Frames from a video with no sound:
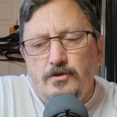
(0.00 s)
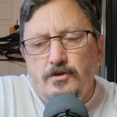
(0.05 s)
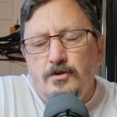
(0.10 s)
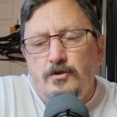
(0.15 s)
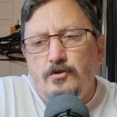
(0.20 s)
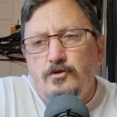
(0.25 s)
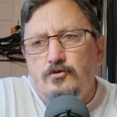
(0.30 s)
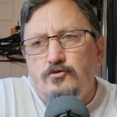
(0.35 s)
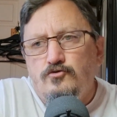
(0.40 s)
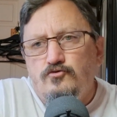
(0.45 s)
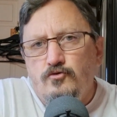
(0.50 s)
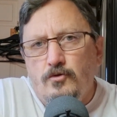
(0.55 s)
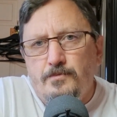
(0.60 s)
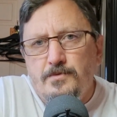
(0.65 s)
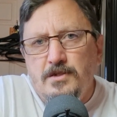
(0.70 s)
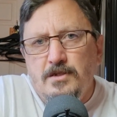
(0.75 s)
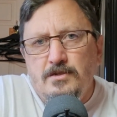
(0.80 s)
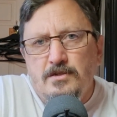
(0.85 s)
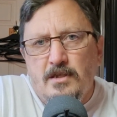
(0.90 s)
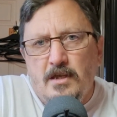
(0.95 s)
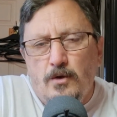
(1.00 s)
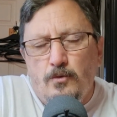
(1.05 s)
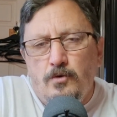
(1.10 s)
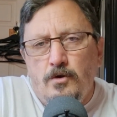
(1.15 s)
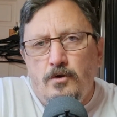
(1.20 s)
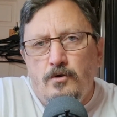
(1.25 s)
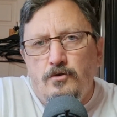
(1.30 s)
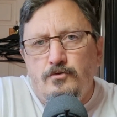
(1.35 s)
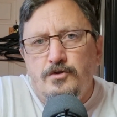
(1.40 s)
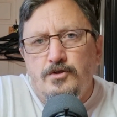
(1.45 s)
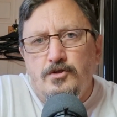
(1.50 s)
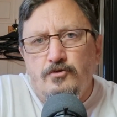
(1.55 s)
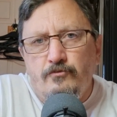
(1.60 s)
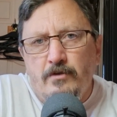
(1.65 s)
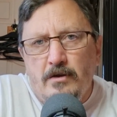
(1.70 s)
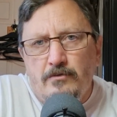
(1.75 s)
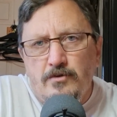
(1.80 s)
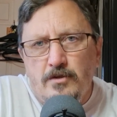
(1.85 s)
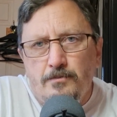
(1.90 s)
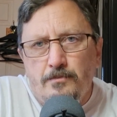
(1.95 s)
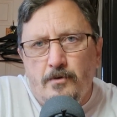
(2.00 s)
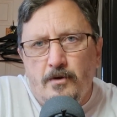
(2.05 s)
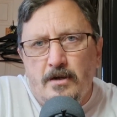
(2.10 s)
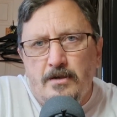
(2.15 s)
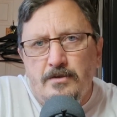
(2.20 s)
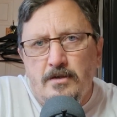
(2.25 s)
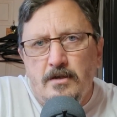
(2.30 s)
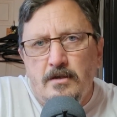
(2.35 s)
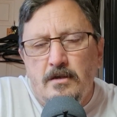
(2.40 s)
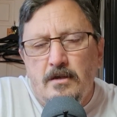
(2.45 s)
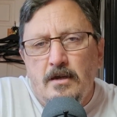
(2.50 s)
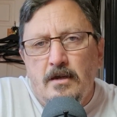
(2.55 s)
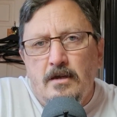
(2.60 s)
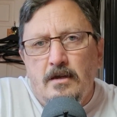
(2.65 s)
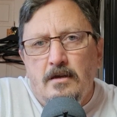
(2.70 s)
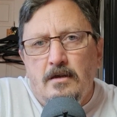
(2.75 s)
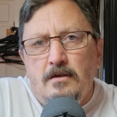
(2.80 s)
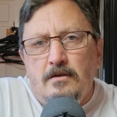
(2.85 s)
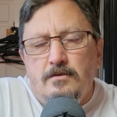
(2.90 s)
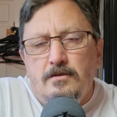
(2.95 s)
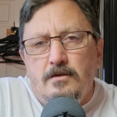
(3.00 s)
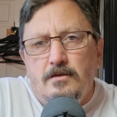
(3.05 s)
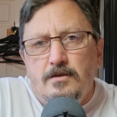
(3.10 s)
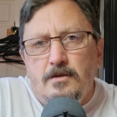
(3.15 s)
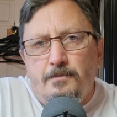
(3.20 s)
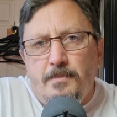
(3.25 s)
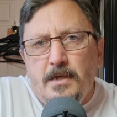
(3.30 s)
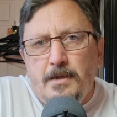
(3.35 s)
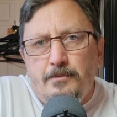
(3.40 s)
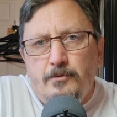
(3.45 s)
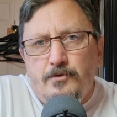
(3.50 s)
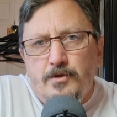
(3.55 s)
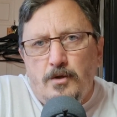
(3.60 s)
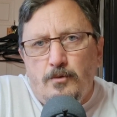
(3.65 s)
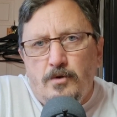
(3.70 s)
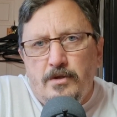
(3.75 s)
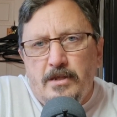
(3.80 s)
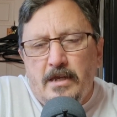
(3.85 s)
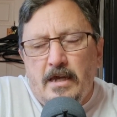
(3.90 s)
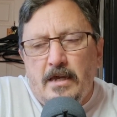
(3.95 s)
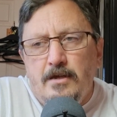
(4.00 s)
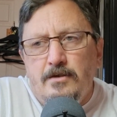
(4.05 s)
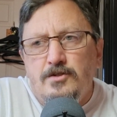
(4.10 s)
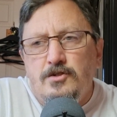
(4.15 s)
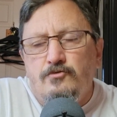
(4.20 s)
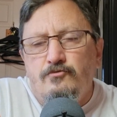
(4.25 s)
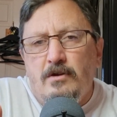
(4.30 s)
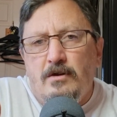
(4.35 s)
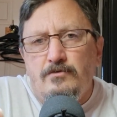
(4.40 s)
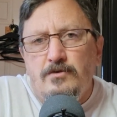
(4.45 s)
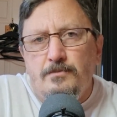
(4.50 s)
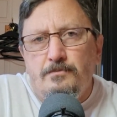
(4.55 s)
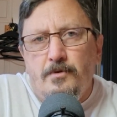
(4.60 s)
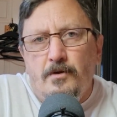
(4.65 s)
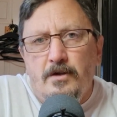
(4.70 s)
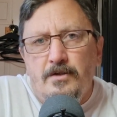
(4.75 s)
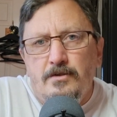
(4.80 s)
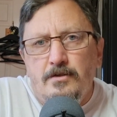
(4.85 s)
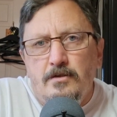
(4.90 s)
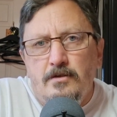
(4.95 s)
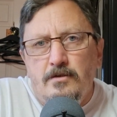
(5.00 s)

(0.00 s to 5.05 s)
You're dropped into that world, surrounded by the people that were there, surrounded by